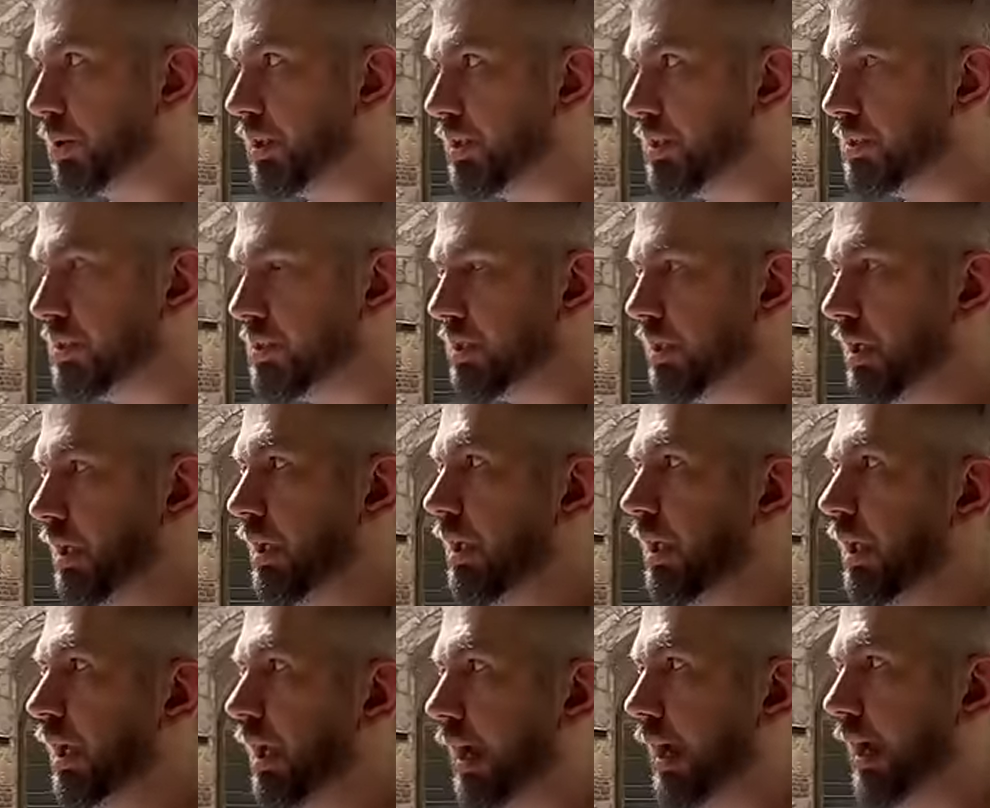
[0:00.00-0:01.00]
was
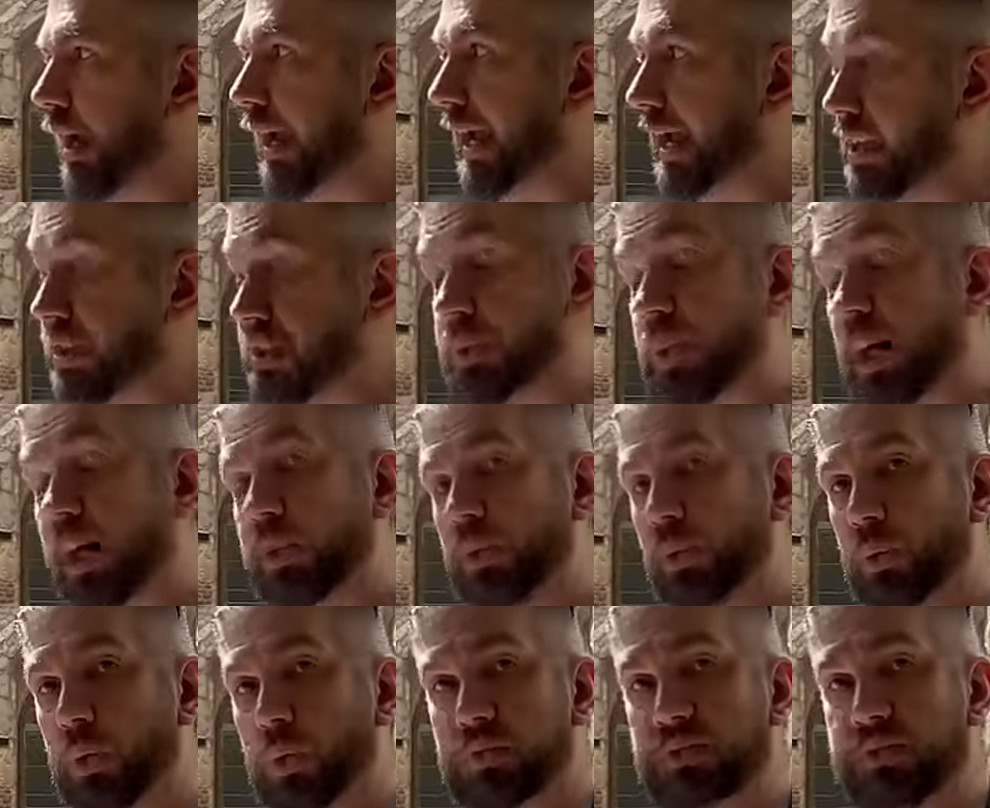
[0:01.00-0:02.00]
uh, inside the
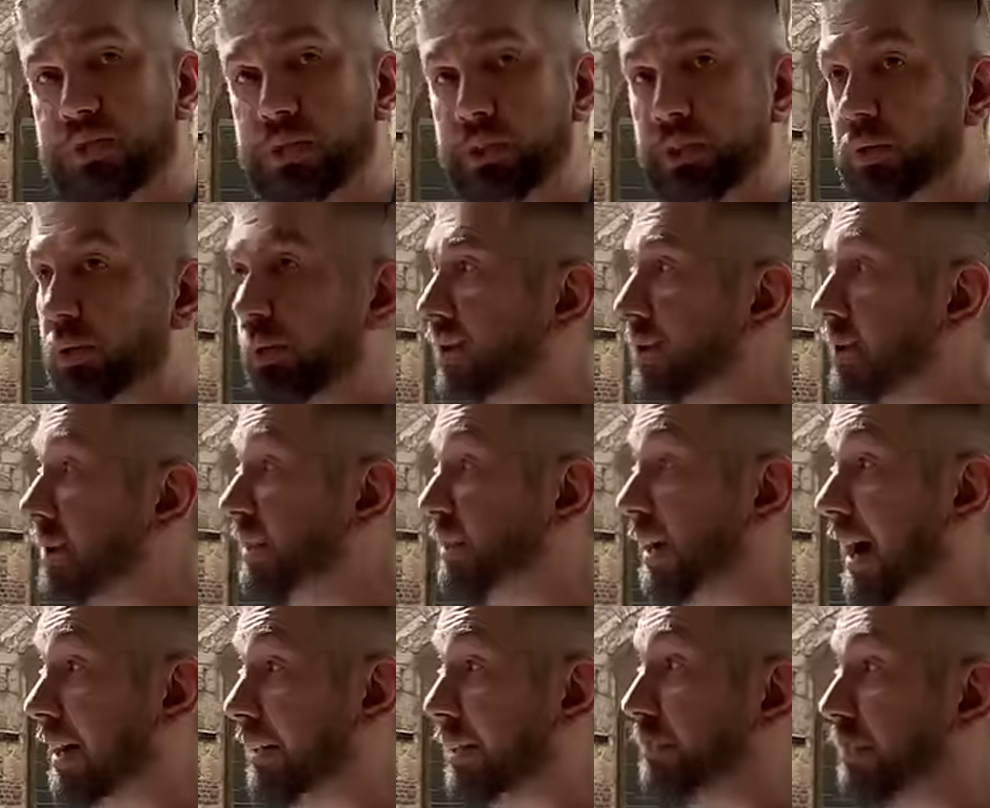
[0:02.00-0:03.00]
wolf suit, which
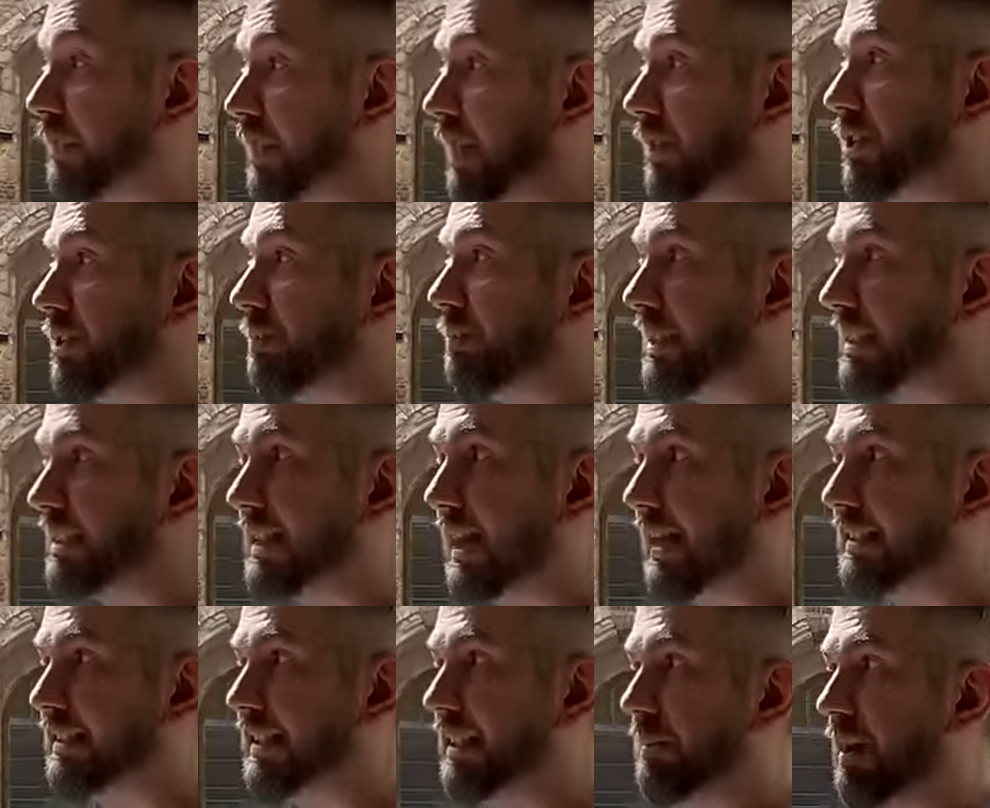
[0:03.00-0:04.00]
throughout the production was a
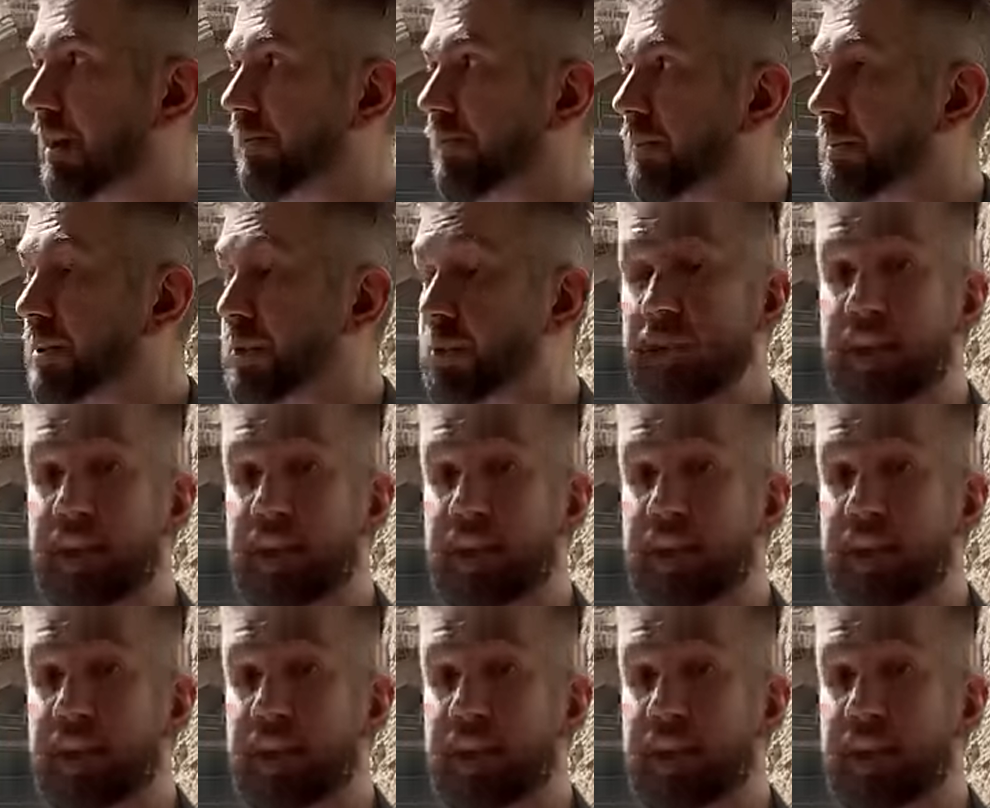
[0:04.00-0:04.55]
tag team effort between